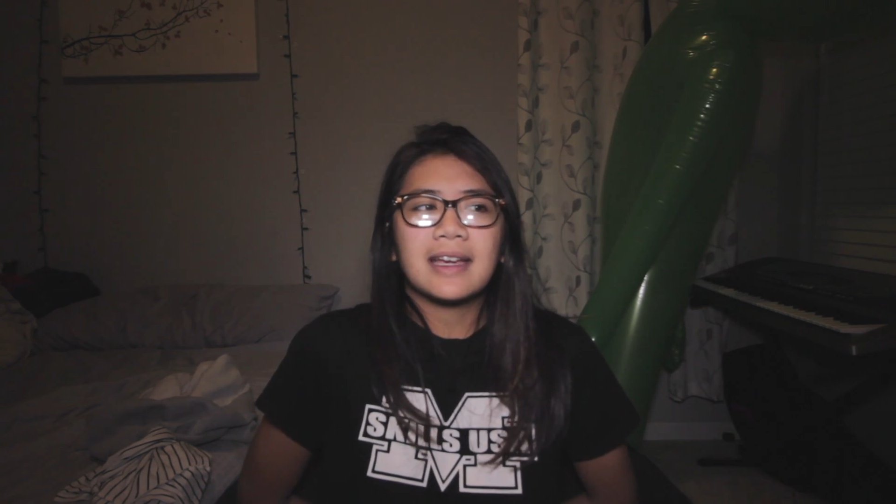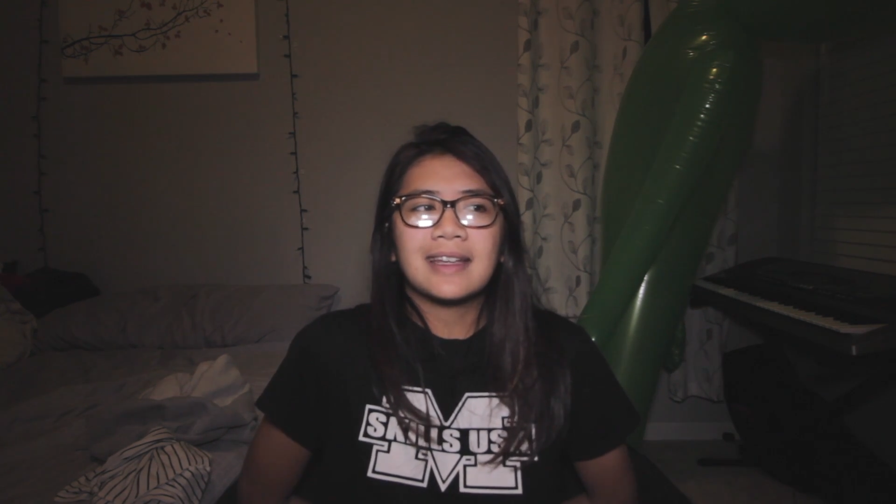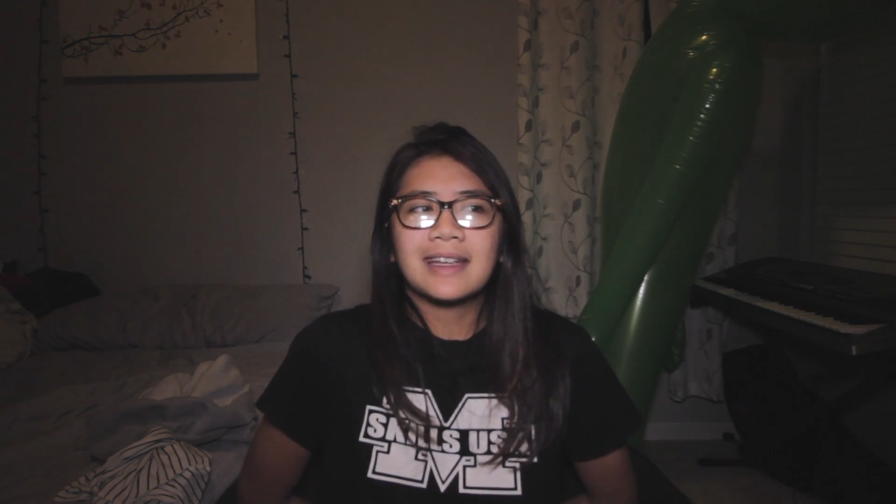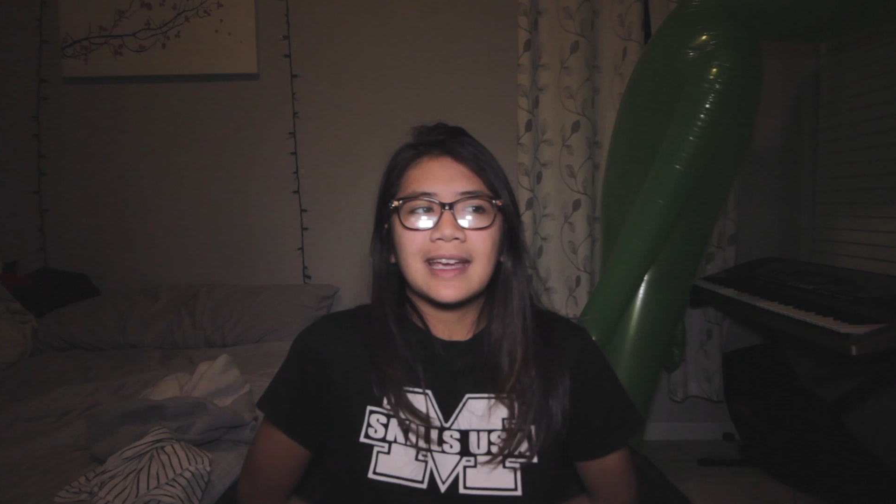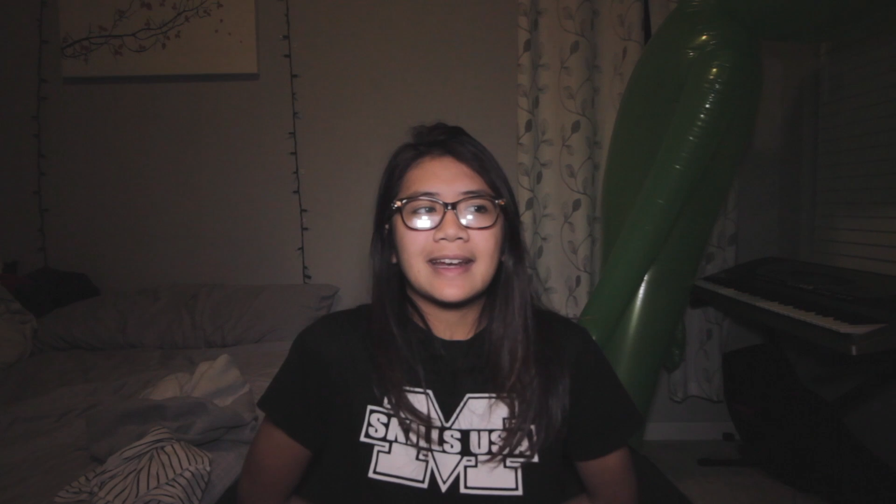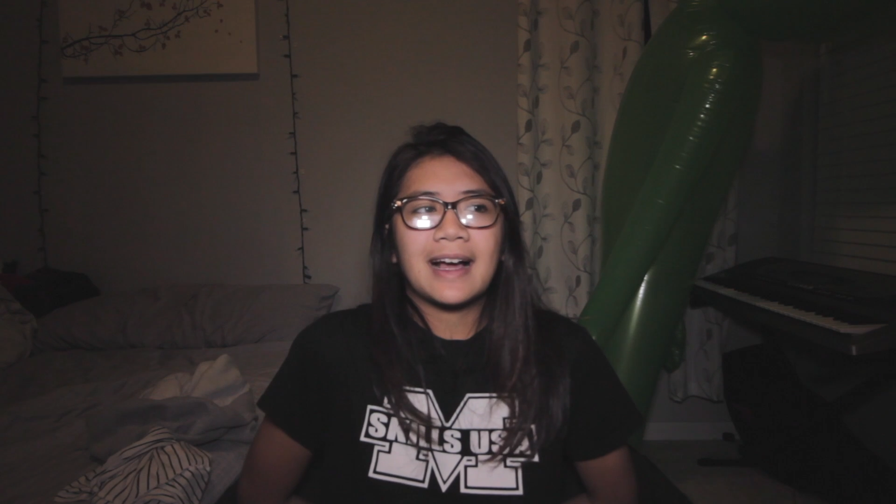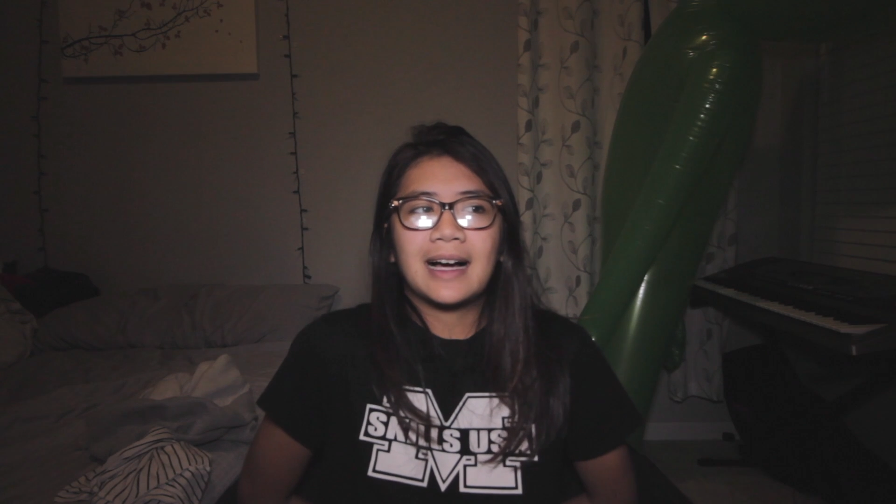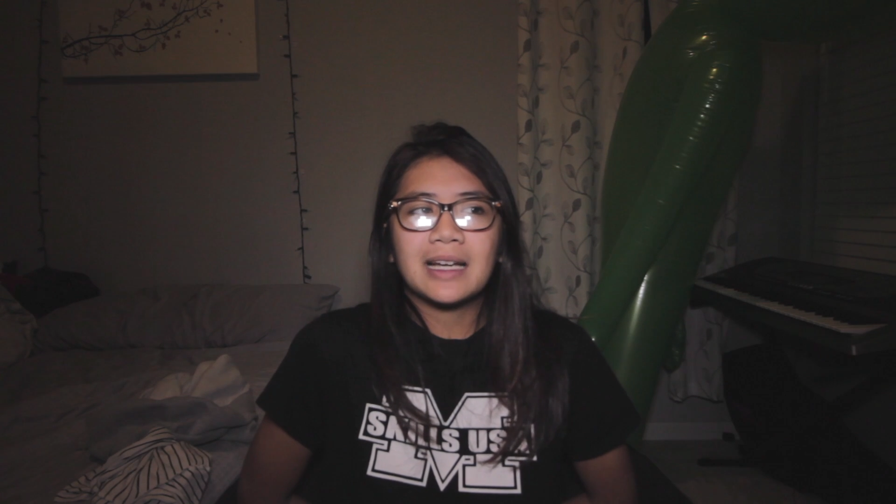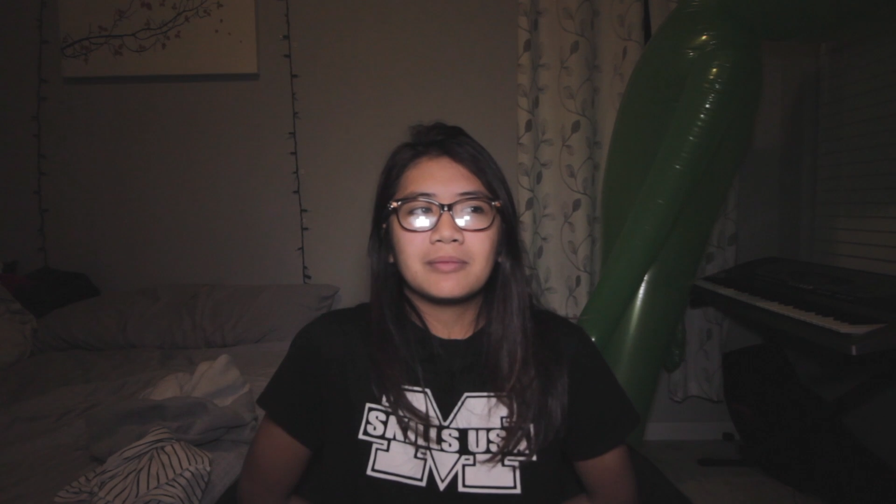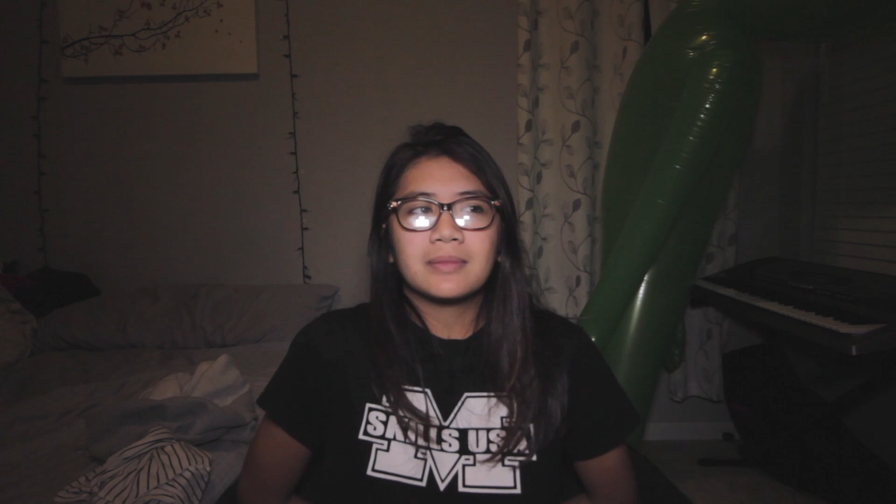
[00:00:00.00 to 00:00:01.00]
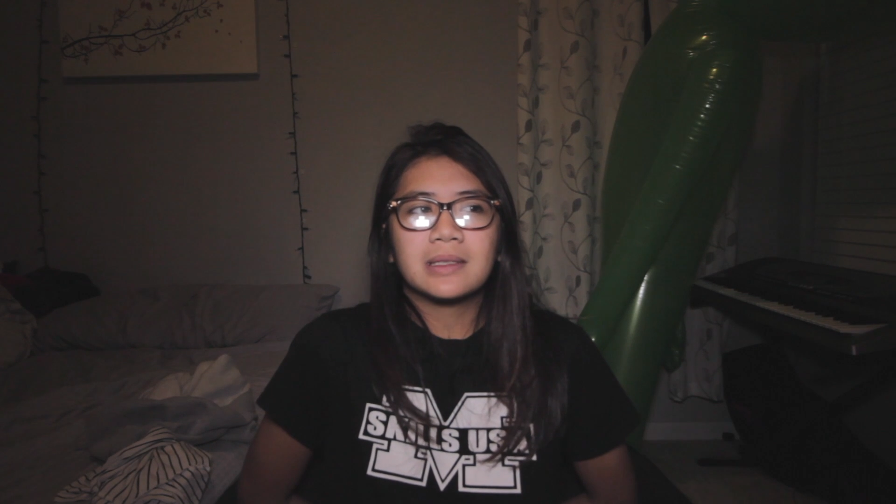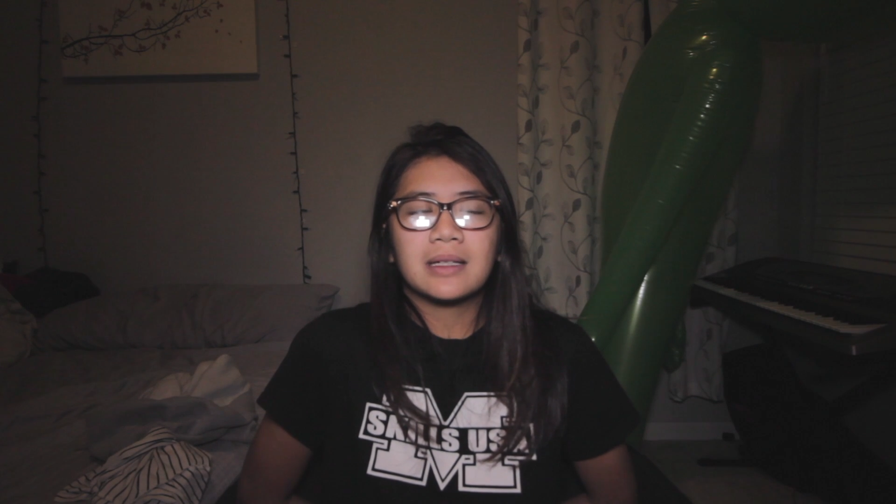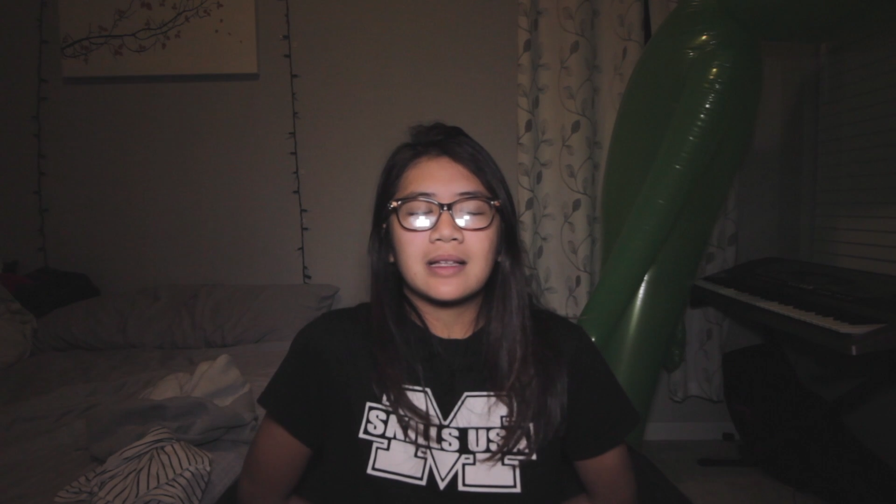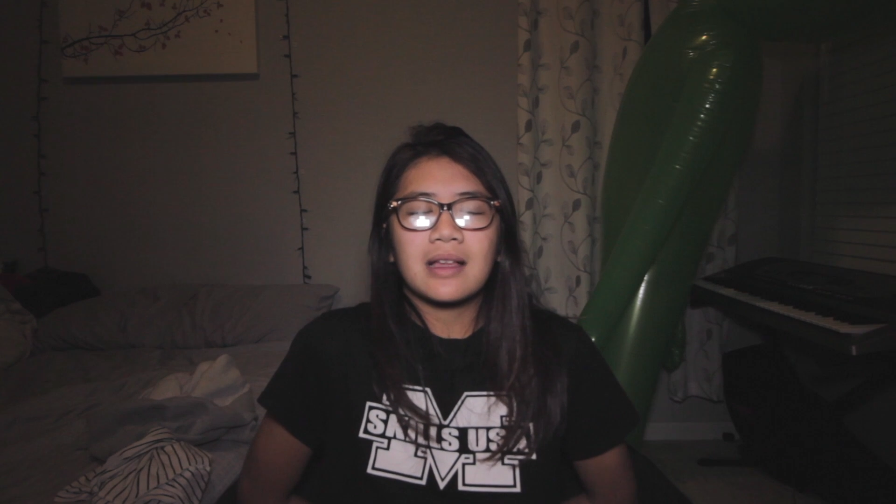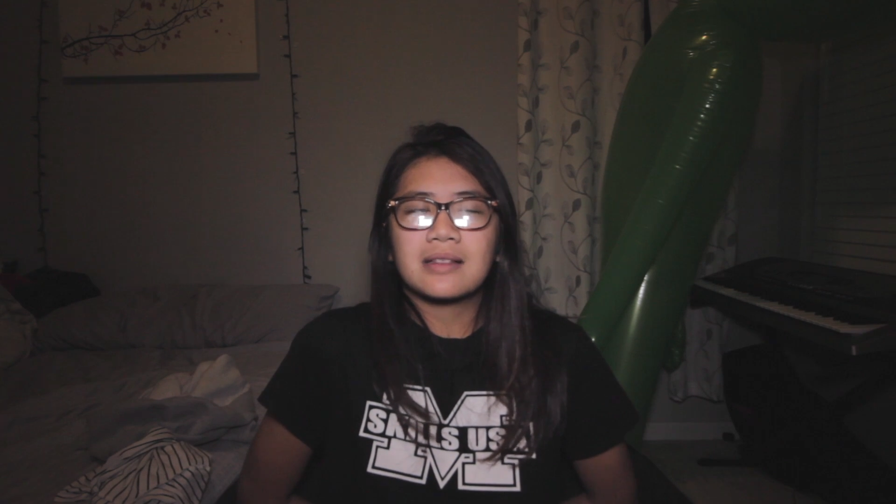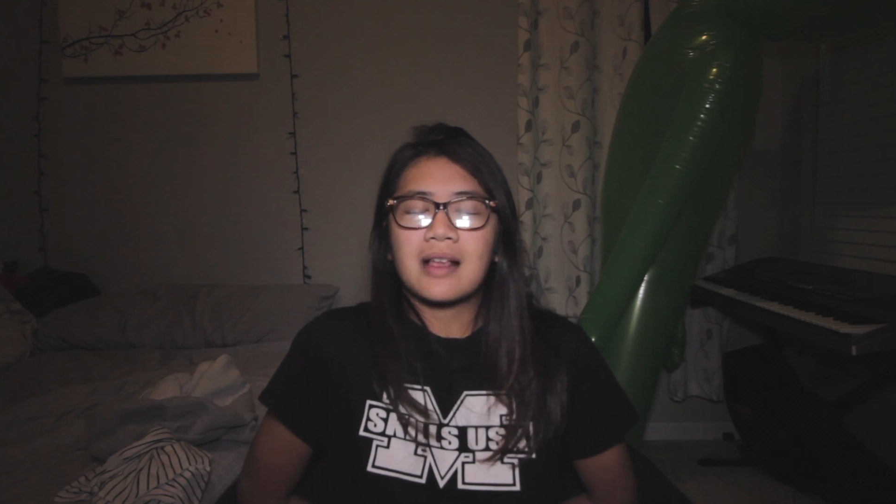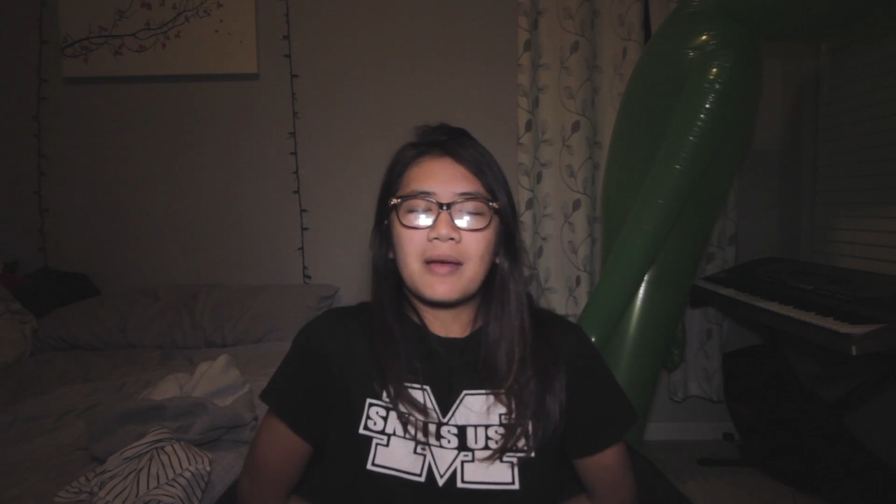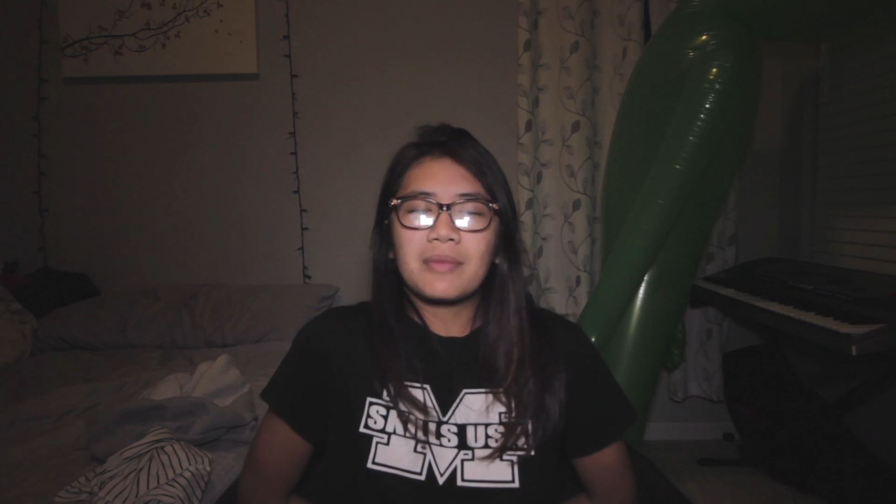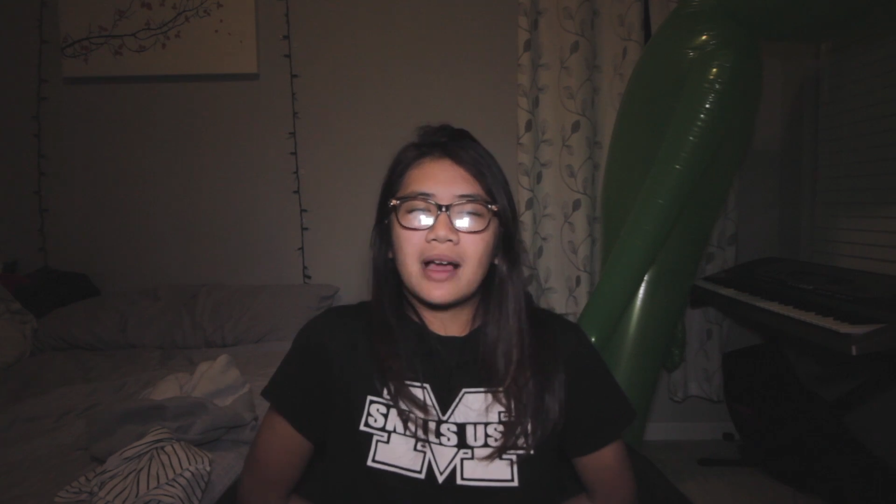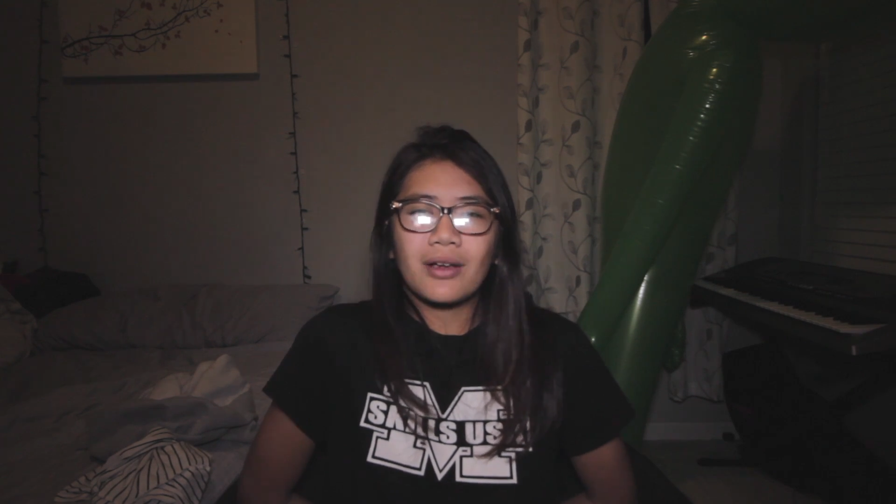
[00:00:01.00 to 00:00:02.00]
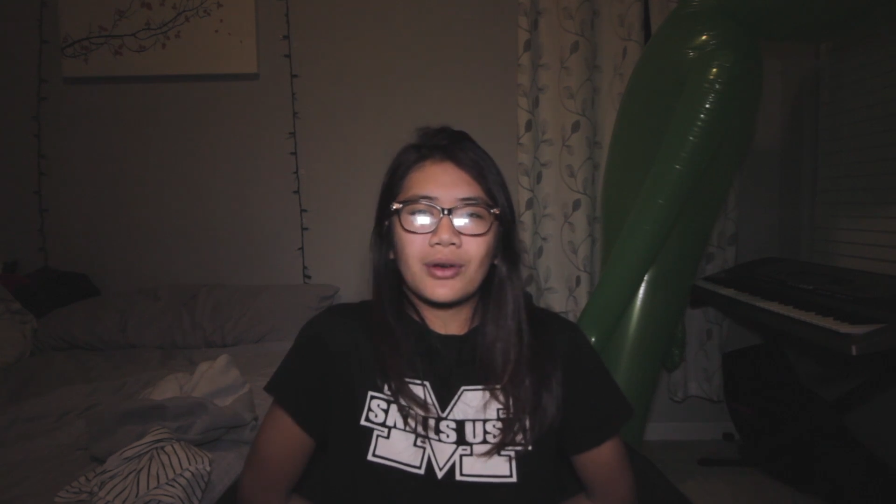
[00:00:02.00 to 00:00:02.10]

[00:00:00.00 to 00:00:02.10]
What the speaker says: And again, I'm not